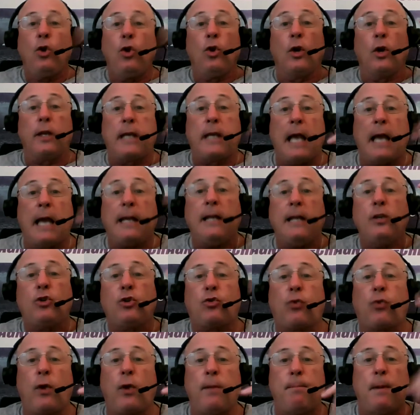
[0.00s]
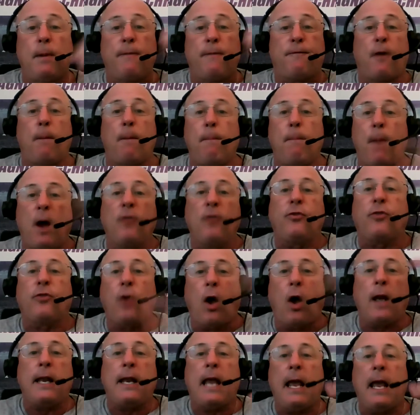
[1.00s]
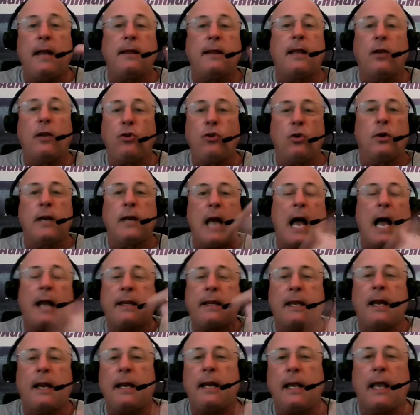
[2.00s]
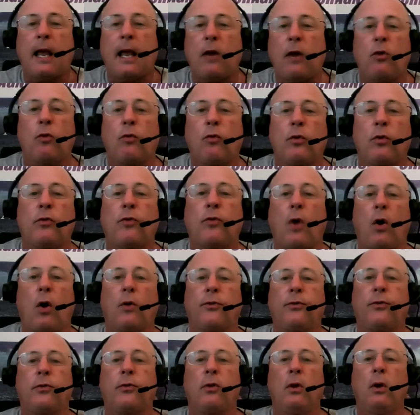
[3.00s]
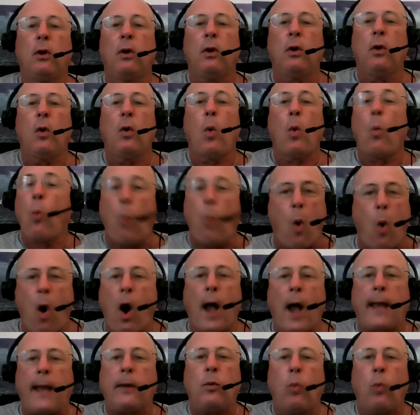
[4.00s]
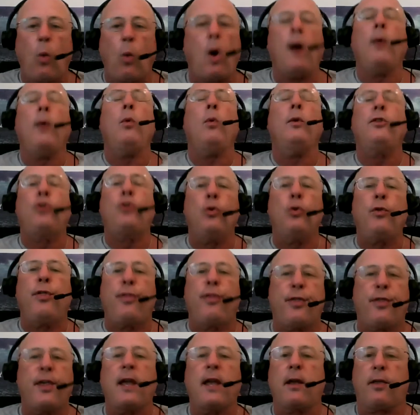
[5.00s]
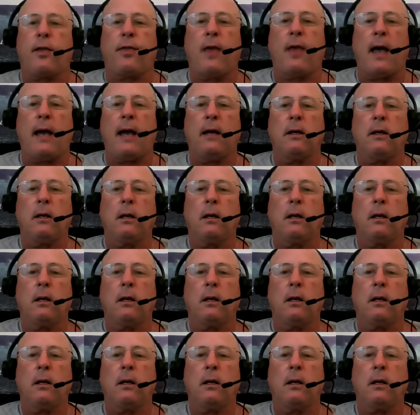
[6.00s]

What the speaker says: You're getting treatment for months on end and you're not getting any results. Why? Why would you think that?